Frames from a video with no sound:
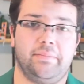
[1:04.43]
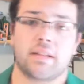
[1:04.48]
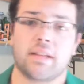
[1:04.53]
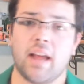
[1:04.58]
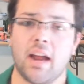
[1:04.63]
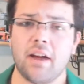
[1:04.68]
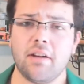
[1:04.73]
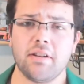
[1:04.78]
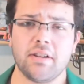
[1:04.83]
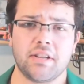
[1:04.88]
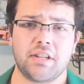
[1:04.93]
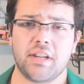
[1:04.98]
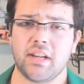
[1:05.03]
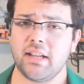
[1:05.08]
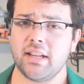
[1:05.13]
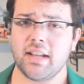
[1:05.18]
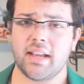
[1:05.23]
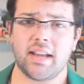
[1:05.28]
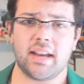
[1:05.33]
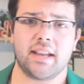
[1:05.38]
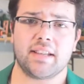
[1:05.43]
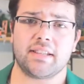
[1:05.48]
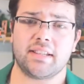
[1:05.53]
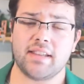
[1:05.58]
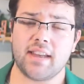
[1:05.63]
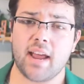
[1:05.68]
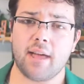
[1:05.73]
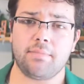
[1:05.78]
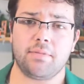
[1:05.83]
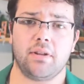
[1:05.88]
Karen Gillan as
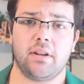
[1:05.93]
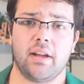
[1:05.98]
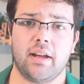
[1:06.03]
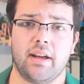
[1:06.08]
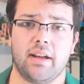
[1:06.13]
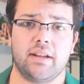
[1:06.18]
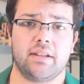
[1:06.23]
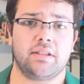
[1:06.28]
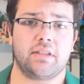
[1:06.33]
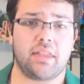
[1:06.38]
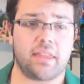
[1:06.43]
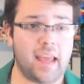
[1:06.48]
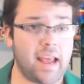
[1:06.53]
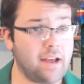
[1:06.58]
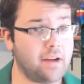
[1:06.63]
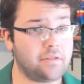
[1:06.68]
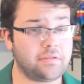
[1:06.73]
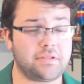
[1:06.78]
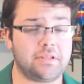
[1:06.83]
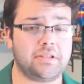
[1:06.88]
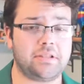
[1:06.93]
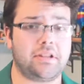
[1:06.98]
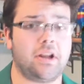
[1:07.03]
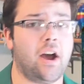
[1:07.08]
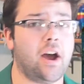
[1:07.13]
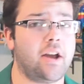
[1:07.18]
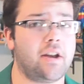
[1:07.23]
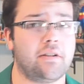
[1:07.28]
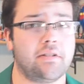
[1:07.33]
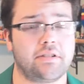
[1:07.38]
Nebula, Thanos'
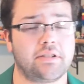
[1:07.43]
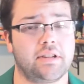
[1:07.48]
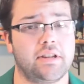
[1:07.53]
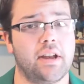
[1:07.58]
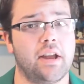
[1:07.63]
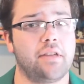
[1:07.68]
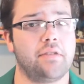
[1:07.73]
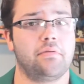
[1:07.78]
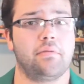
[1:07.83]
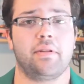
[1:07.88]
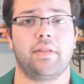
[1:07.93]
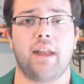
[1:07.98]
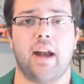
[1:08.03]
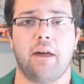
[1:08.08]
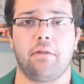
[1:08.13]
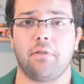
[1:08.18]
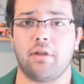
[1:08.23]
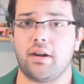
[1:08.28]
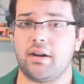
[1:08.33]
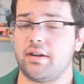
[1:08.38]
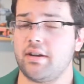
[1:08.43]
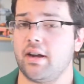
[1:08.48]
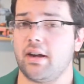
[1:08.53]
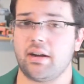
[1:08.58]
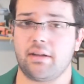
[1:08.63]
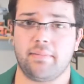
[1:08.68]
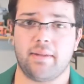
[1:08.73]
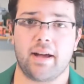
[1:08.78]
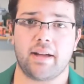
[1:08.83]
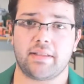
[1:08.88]
daughter, is another one that I want to
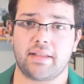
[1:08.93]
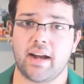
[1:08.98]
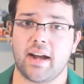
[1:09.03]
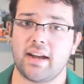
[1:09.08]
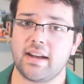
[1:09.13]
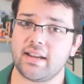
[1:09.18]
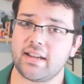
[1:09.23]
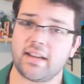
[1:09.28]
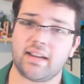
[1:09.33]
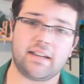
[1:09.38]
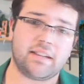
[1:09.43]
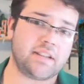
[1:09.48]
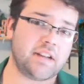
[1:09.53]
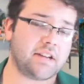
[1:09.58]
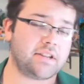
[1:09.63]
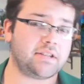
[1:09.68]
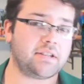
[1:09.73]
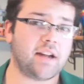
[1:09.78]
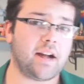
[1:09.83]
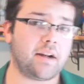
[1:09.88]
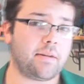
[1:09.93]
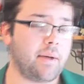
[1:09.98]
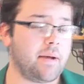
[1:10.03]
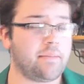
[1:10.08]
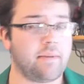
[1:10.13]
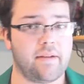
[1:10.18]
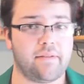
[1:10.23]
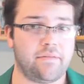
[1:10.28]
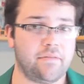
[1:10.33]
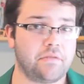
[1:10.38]
talk about that I didn't get a chance to talk about
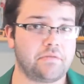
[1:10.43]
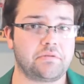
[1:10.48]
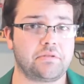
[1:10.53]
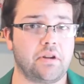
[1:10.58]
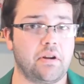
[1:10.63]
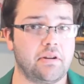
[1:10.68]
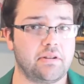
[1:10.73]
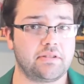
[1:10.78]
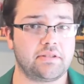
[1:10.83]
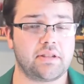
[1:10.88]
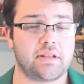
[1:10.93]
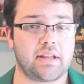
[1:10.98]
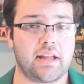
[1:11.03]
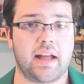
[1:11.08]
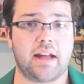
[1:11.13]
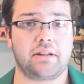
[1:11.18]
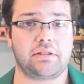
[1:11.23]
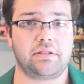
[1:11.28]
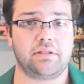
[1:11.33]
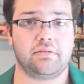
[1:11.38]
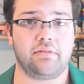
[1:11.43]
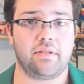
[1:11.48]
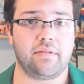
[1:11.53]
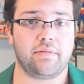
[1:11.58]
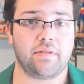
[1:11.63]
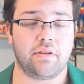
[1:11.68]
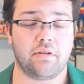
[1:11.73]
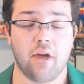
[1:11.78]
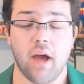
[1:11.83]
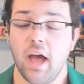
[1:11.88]
in my first Guardians of the Galaxy
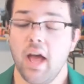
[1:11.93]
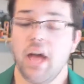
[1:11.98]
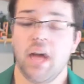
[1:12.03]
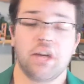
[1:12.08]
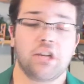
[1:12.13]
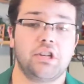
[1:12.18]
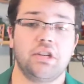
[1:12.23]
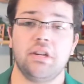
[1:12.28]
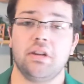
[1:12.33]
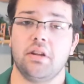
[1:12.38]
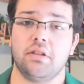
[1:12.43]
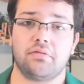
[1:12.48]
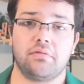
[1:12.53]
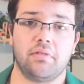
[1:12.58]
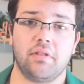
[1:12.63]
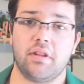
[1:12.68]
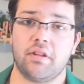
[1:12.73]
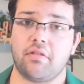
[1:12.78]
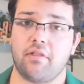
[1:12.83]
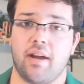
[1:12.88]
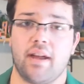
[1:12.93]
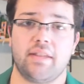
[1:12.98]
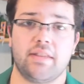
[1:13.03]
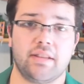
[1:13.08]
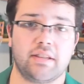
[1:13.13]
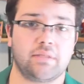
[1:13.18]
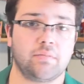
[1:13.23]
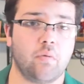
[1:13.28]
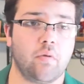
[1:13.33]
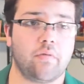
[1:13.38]
review. She does really great in
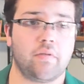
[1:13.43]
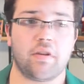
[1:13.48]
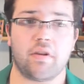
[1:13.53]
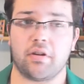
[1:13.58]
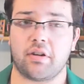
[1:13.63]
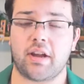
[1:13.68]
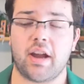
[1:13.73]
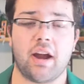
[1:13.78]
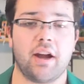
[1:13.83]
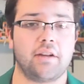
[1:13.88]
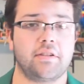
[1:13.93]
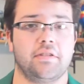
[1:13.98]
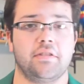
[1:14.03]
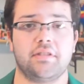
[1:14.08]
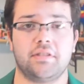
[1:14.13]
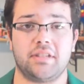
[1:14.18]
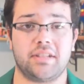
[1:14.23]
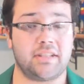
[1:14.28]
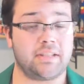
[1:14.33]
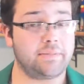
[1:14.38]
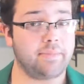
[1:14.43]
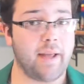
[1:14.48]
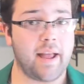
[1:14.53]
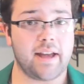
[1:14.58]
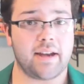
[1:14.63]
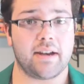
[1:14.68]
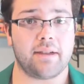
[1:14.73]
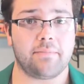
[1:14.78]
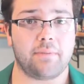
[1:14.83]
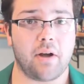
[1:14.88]
this movie. Her character is
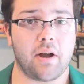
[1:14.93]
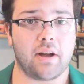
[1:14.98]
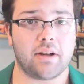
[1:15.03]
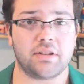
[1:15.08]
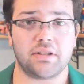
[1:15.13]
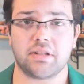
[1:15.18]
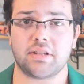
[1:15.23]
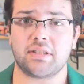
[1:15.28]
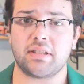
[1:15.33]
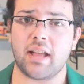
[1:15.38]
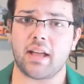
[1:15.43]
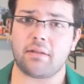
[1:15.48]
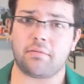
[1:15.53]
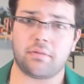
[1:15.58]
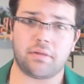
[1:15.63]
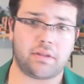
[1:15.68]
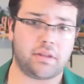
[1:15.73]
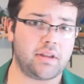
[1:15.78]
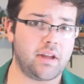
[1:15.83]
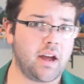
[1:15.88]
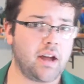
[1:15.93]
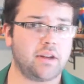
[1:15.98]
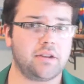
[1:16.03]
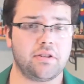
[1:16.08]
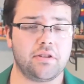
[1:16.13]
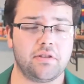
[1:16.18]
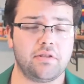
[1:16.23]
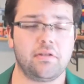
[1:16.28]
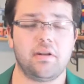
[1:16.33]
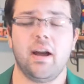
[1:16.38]
expanded upon, just like with
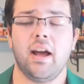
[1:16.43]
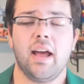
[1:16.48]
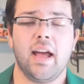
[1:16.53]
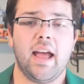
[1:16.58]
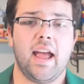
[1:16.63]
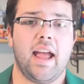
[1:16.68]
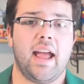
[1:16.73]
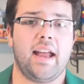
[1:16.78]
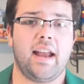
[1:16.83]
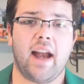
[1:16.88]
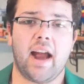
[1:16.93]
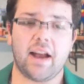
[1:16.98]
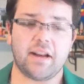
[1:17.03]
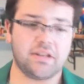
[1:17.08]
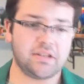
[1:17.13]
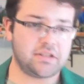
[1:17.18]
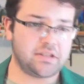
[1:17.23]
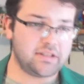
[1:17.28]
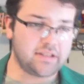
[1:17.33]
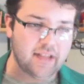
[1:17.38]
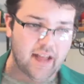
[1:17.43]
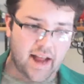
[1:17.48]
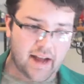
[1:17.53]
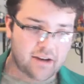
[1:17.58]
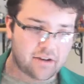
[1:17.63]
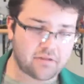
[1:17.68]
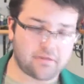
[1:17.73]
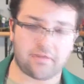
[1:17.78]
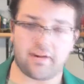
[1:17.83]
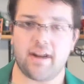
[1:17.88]
Yondu, and I just had
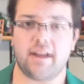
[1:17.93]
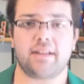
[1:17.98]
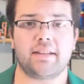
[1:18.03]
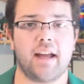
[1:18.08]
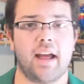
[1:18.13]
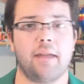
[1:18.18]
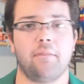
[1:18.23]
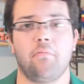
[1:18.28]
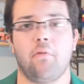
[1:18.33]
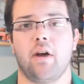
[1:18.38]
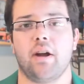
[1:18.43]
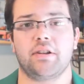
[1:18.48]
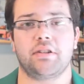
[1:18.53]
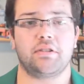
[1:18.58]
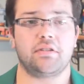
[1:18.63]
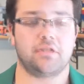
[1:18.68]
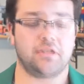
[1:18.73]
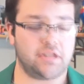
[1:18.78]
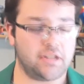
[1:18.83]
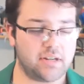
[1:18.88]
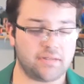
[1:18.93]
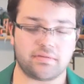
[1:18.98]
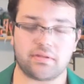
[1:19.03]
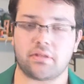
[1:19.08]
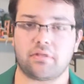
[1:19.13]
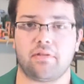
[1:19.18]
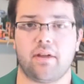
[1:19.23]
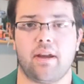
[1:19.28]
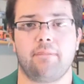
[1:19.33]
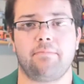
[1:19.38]
a great time watching her. She gives a
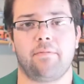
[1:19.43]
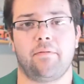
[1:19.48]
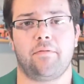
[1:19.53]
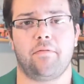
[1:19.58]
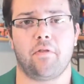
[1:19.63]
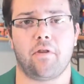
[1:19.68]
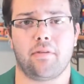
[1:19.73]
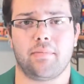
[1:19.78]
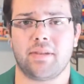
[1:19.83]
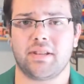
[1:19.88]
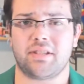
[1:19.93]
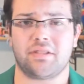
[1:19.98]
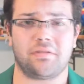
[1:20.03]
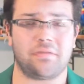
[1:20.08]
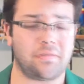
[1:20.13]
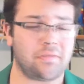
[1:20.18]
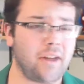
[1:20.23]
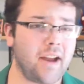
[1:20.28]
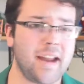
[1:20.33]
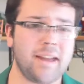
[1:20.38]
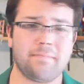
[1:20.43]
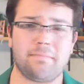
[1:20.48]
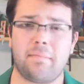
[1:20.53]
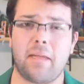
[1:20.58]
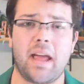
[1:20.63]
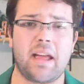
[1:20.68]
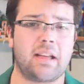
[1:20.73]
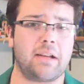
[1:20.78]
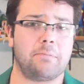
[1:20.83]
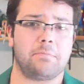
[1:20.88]
great performance. Great
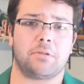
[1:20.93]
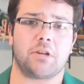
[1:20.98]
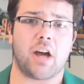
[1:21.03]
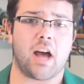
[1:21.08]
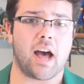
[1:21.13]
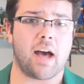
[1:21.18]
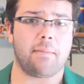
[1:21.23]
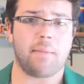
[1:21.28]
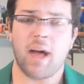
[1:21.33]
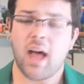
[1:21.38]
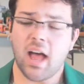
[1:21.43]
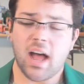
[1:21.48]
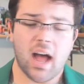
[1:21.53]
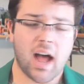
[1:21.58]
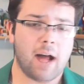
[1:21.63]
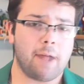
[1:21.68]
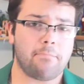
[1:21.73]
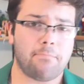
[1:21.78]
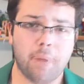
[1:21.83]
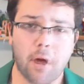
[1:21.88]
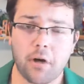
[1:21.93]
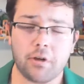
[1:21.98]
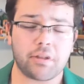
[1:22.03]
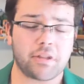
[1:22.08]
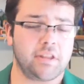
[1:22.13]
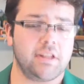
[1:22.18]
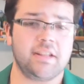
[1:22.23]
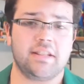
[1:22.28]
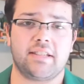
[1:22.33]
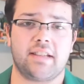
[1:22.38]
makeup job on
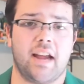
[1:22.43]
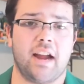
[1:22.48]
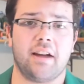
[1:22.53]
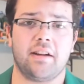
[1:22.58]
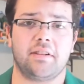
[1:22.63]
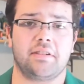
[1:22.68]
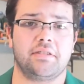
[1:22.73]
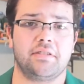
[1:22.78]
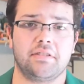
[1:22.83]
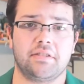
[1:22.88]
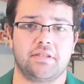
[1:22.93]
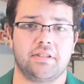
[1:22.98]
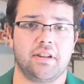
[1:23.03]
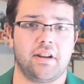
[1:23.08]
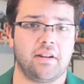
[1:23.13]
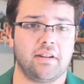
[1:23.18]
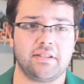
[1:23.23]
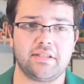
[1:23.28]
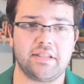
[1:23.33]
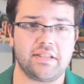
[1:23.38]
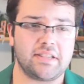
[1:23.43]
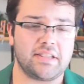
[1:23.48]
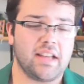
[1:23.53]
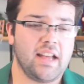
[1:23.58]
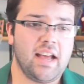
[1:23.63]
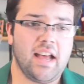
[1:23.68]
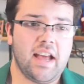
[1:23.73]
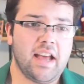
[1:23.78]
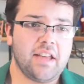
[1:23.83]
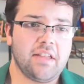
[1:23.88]
both these characters. You know, it's just,
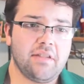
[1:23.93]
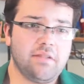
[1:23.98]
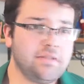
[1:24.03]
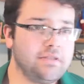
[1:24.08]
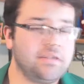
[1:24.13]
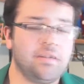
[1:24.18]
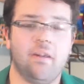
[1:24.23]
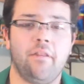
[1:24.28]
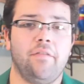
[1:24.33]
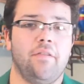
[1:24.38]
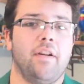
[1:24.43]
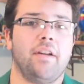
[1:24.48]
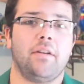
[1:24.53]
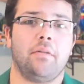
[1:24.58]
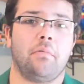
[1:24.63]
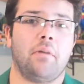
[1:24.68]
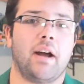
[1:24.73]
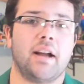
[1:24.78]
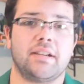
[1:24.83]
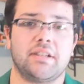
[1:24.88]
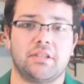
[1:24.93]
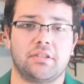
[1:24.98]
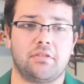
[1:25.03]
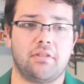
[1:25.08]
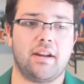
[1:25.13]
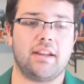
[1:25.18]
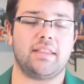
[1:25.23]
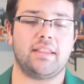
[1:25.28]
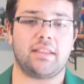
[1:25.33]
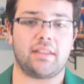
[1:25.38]
they're so fun to watch. It's
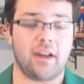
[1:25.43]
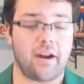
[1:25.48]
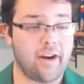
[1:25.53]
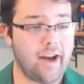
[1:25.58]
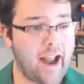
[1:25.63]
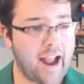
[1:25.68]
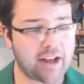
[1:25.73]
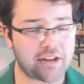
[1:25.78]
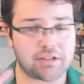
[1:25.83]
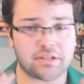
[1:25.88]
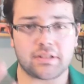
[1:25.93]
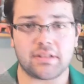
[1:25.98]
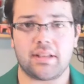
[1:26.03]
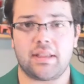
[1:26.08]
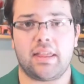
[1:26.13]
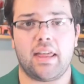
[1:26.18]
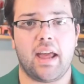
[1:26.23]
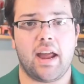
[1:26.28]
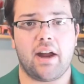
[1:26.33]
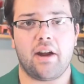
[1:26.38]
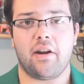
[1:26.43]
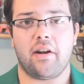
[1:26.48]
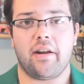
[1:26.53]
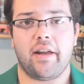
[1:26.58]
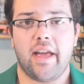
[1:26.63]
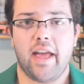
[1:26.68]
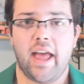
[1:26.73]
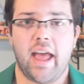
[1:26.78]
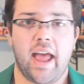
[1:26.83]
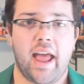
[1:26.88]
great that they are actually
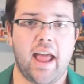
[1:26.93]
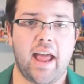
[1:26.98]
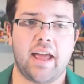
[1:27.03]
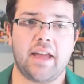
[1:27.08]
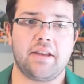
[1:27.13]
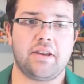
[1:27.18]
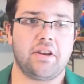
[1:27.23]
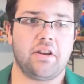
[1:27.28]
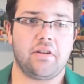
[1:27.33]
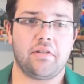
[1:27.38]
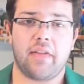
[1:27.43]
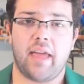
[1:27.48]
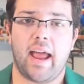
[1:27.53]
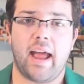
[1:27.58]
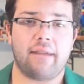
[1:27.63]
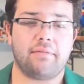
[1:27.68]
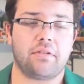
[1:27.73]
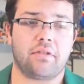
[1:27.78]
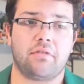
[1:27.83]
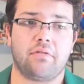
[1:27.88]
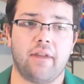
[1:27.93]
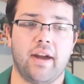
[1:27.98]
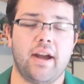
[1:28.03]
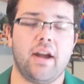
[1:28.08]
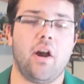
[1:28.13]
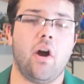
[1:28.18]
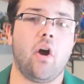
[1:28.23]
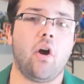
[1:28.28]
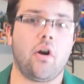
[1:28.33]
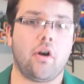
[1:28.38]
there, and you know, they have a
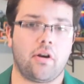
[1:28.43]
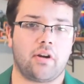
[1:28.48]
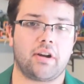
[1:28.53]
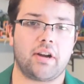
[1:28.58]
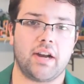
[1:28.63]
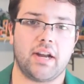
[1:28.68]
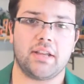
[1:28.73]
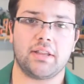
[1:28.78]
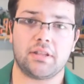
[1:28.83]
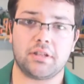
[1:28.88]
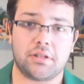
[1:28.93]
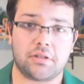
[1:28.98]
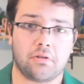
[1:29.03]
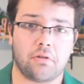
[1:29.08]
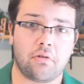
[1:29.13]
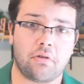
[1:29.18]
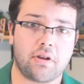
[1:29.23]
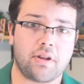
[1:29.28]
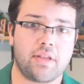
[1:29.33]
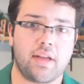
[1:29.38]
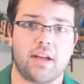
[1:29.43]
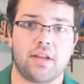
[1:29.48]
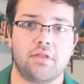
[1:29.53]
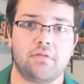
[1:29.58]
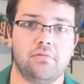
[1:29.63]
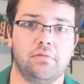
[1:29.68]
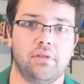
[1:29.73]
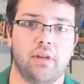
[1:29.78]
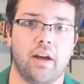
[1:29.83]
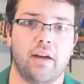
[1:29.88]
great arc in the story that
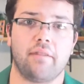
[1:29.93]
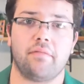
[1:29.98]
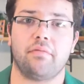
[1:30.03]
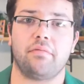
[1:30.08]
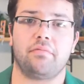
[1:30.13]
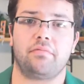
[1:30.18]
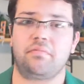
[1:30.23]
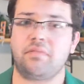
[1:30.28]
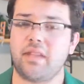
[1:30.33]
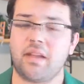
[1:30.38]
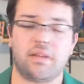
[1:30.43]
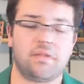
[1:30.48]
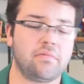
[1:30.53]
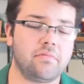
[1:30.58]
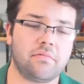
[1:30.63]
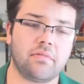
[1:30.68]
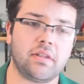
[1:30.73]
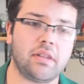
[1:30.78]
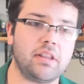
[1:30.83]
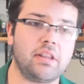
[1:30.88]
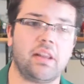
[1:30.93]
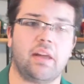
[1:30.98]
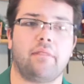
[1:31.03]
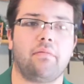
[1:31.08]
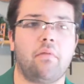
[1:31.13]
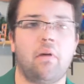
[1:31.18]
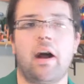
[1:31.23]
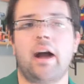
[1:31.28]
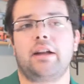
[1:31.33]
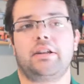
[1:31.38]
you love, that you really
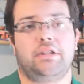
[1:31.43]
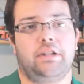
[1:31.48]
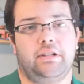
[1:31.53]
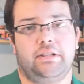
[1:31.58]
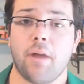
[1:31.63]
love watching.